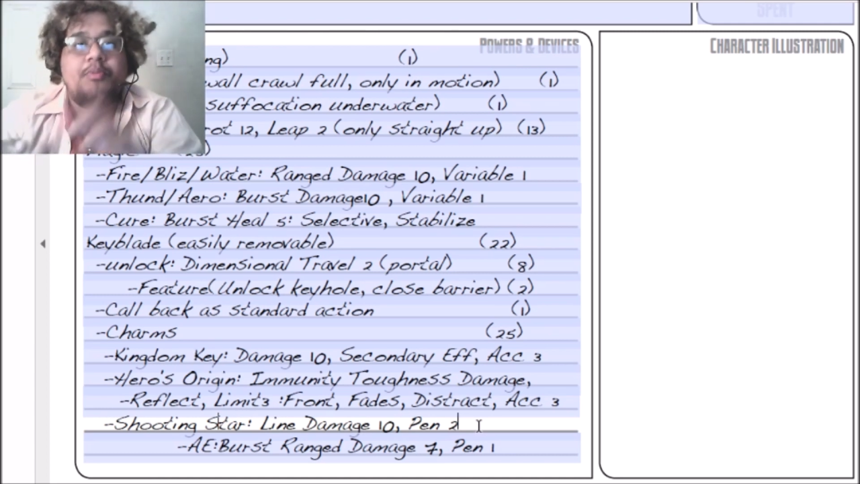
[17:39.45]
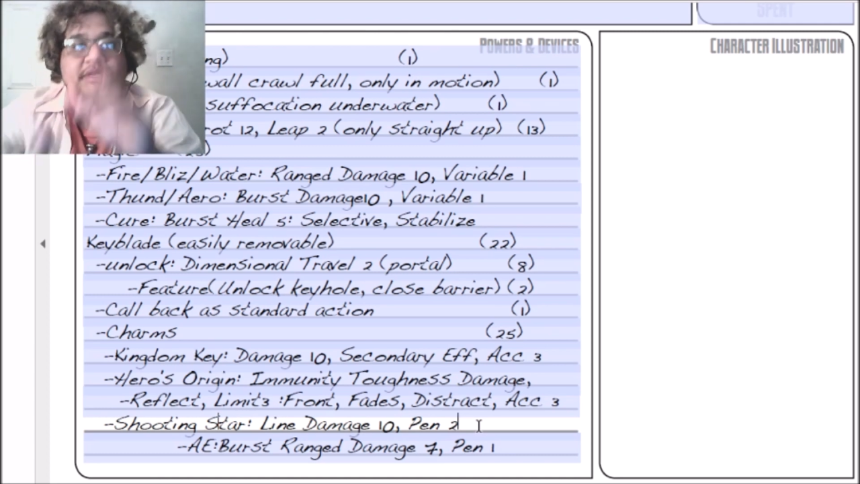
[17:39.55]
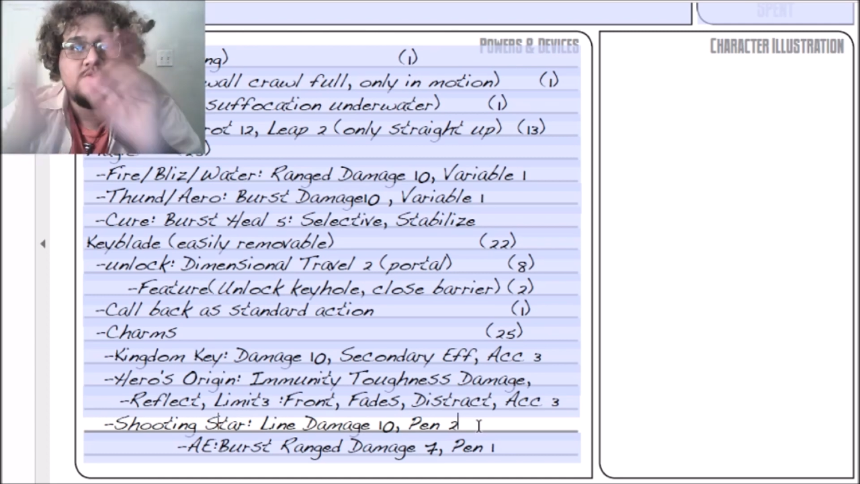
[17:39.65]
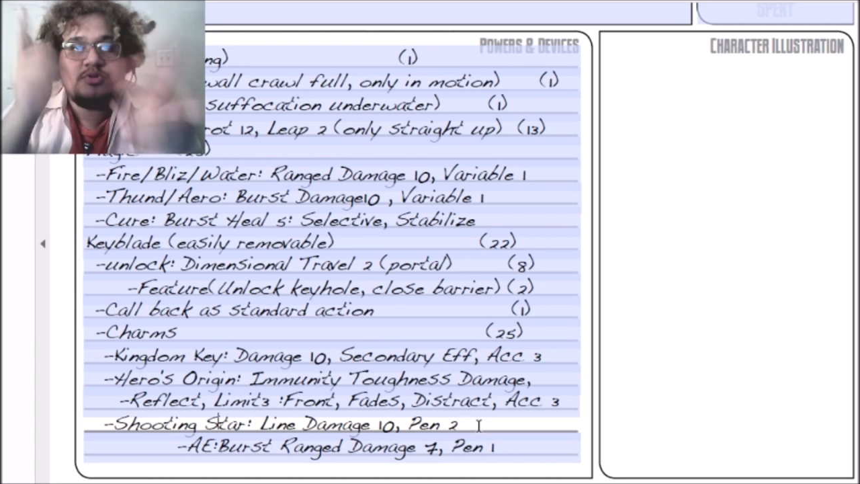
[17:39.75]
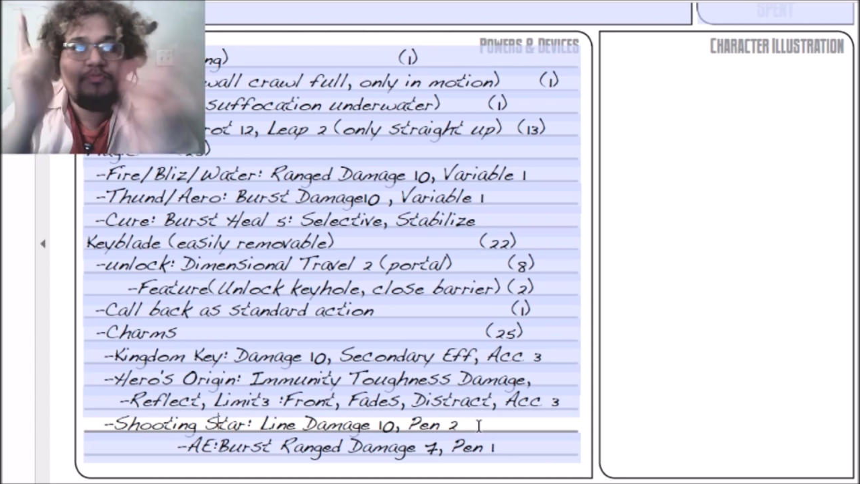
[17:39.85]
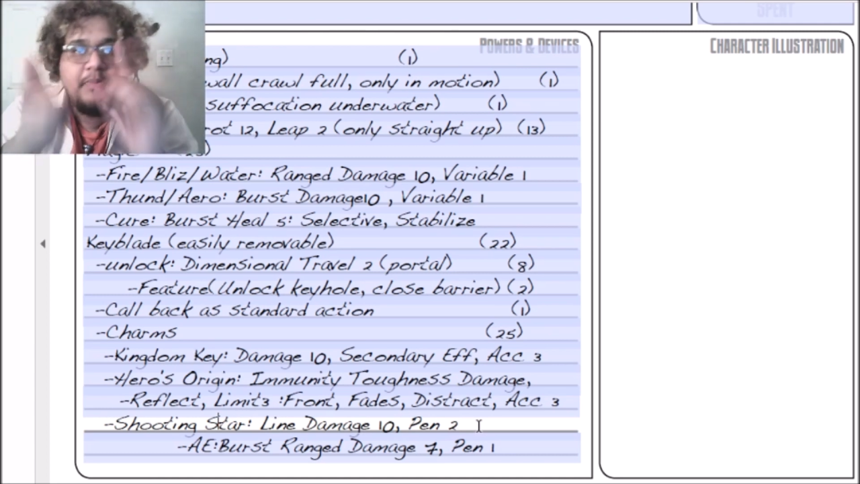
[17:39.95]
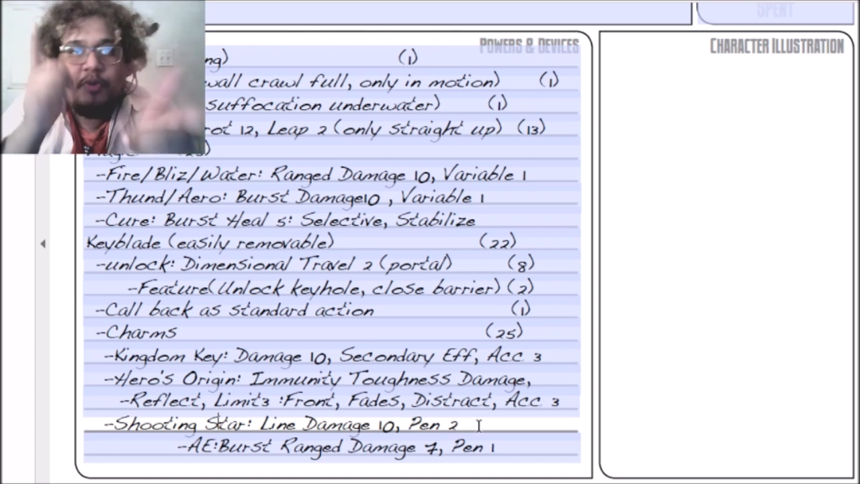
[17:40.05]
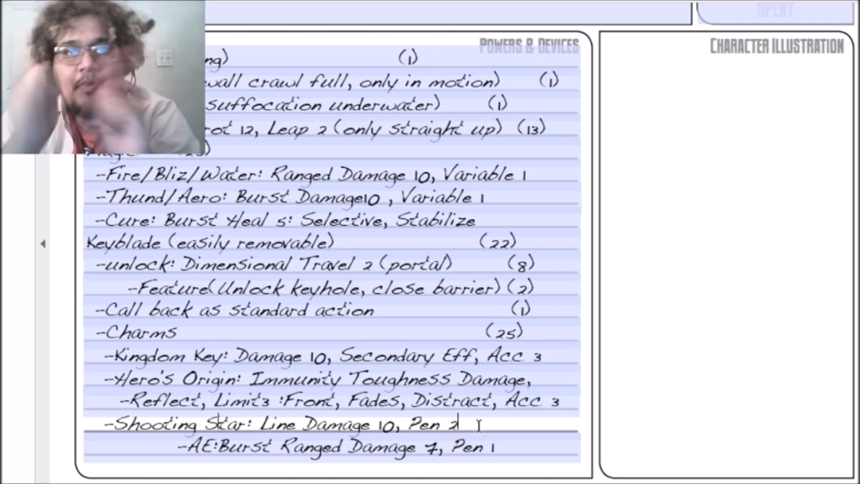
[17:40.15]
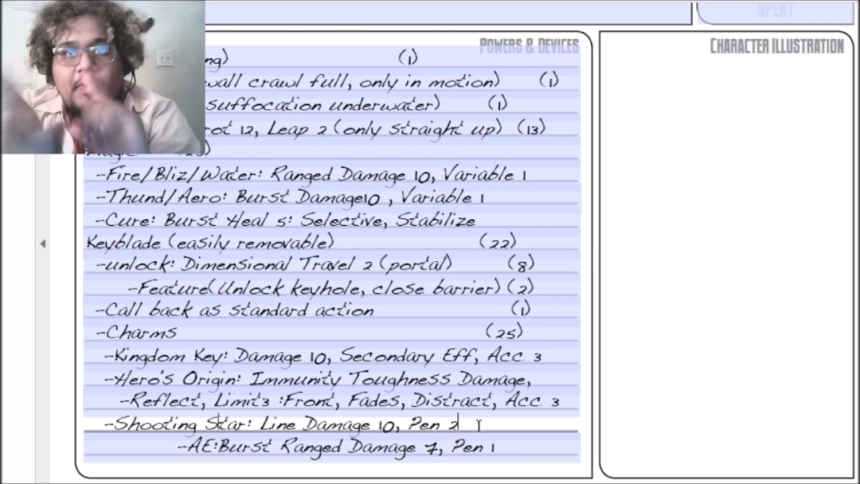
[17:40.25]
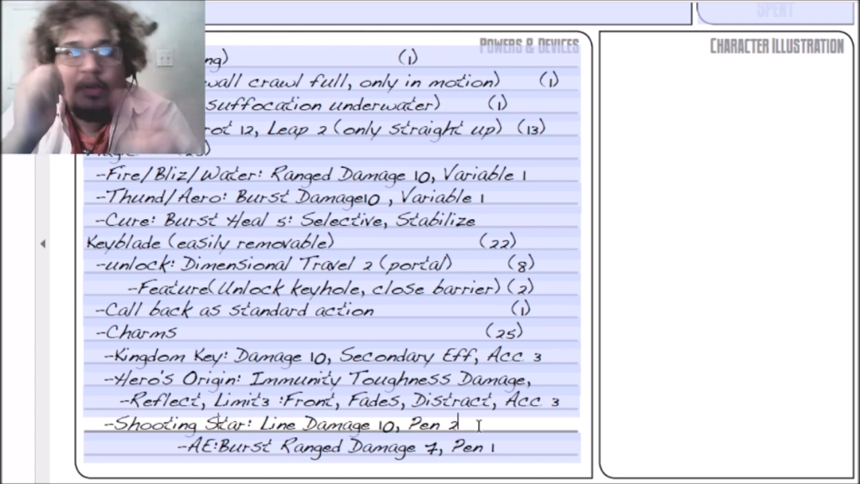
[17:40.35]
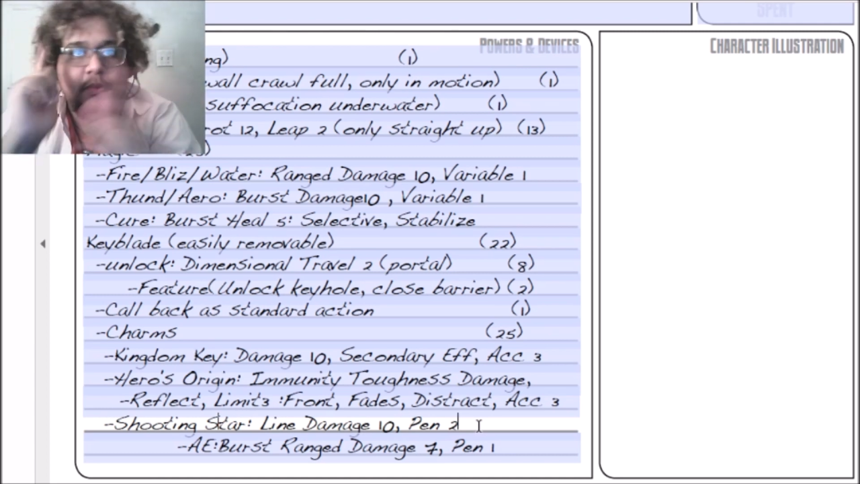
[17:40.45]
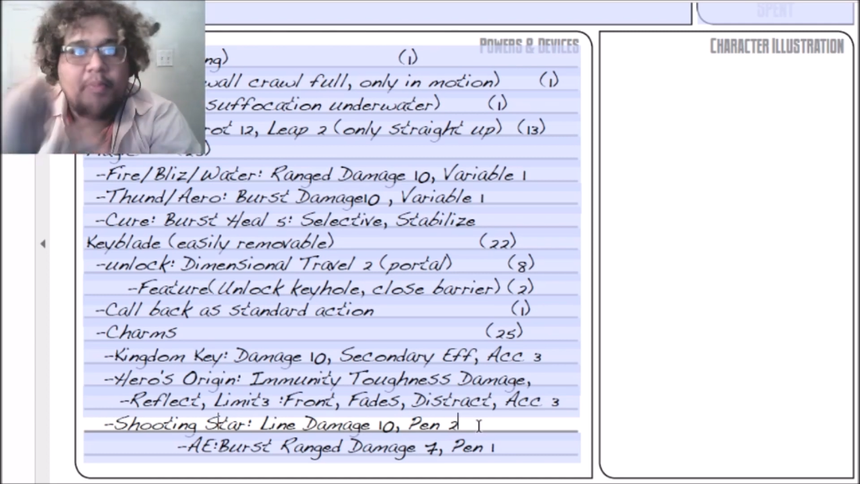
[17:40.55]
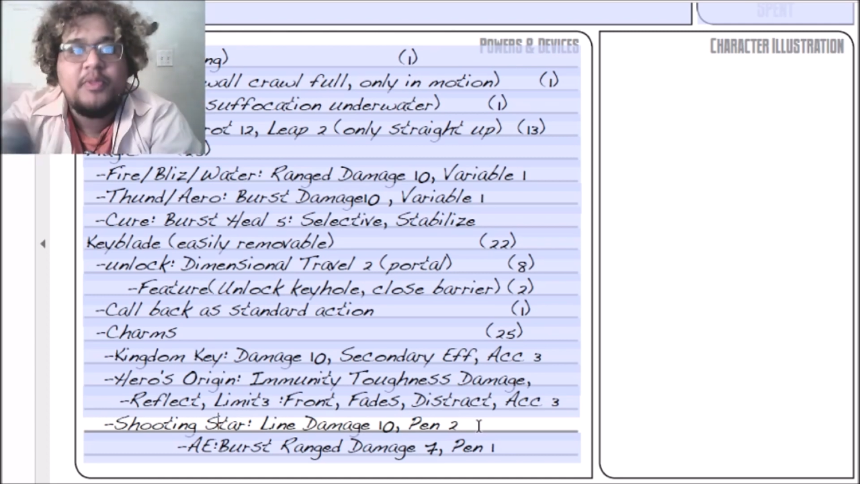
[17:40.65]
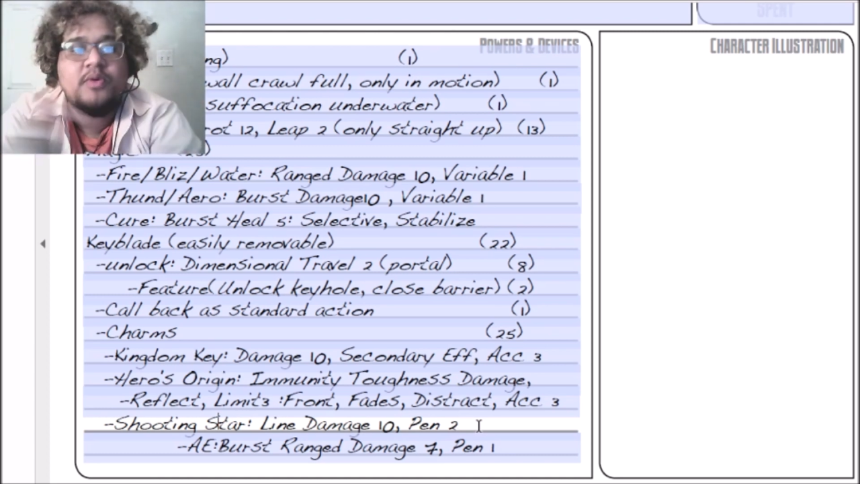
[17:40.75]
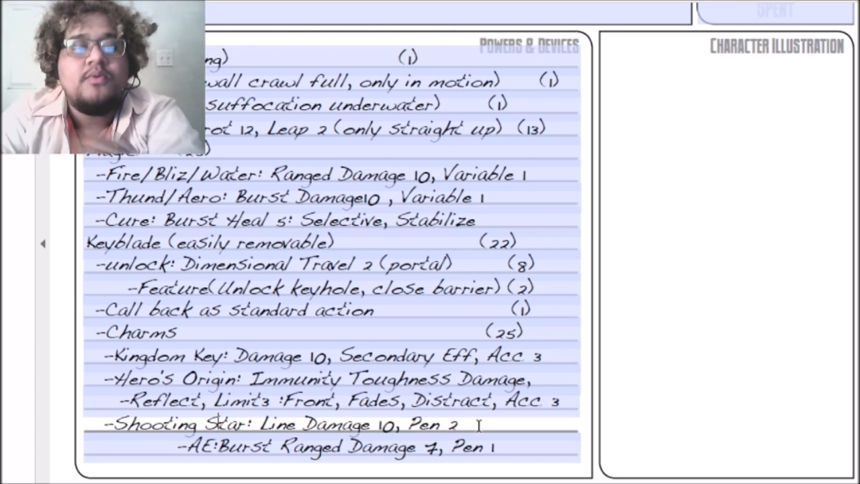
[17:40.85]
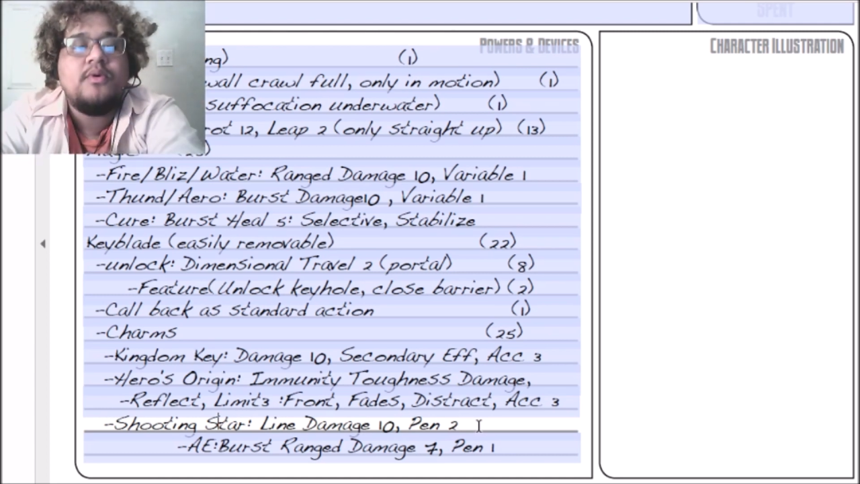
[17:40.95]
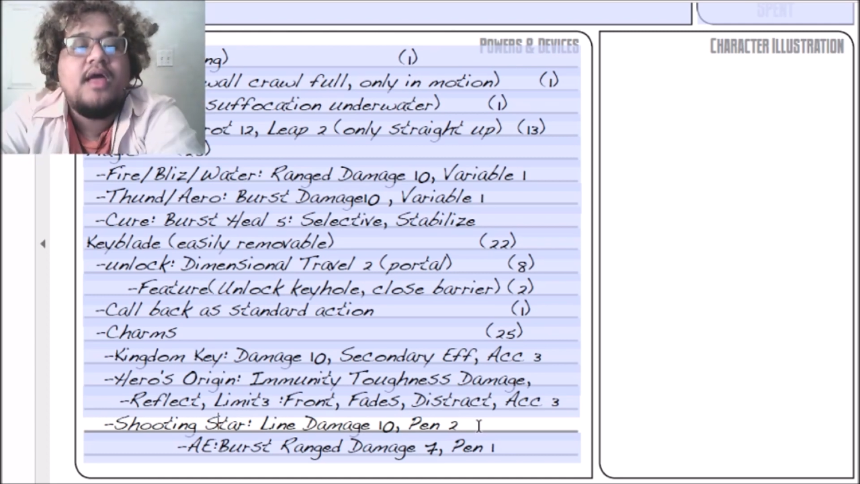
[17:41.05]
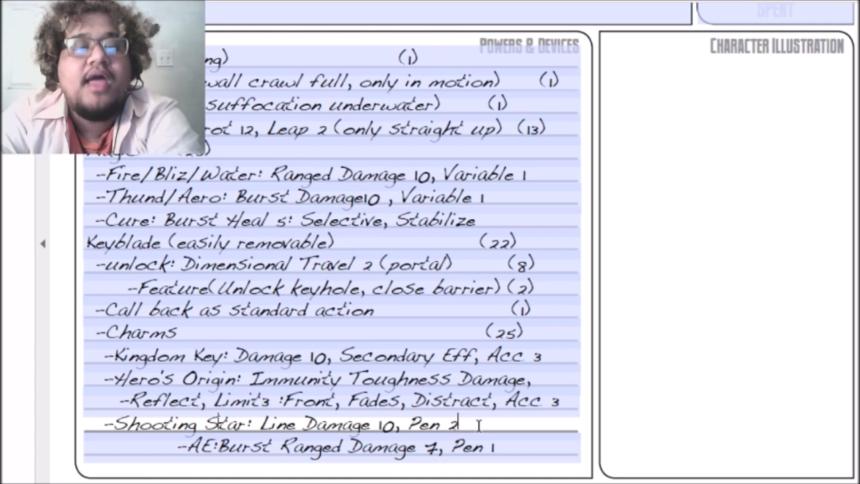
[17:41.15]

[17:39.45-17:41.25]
pistols. Pew, pew, pew.